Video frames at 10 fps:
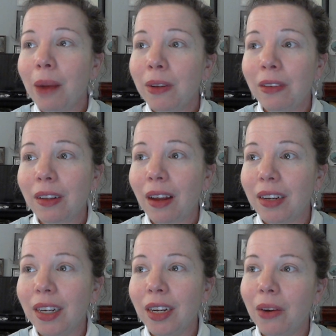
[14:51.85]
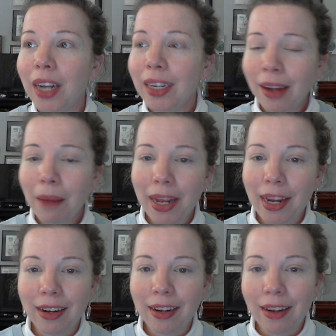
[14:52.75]
always, anytime I
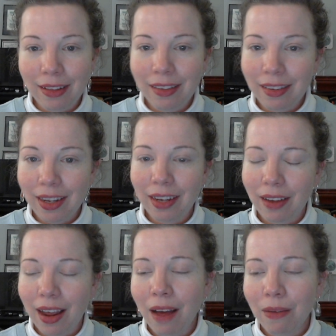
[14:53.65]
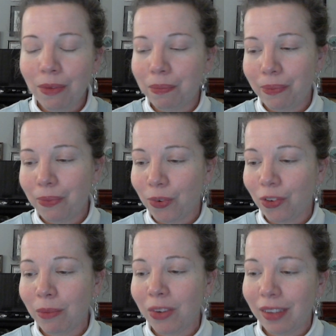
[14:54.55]
get an instinct, for
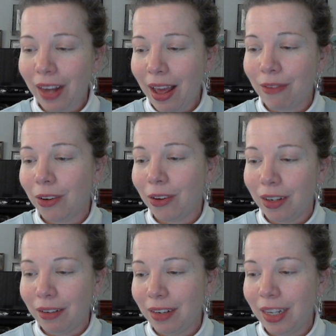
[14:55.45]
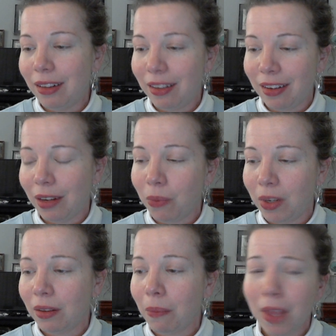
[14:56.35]
some reason, I have a good instinct
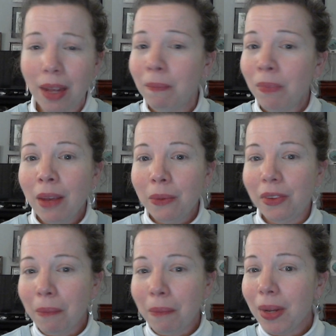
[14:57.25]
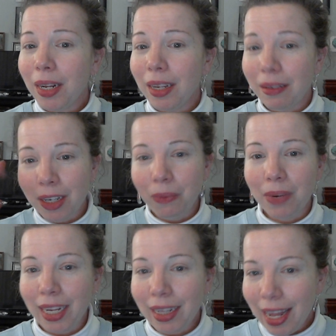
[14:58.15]
when somebody,
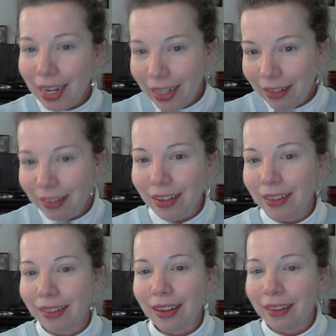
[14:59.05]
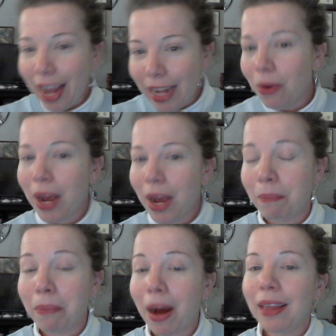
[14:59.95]
when I get that instinct that says, hey, go ahead
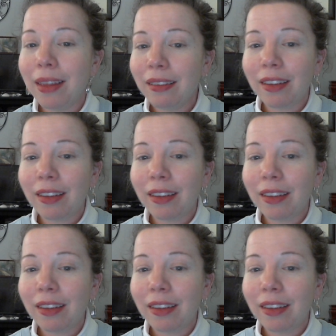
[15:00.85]
and buy this,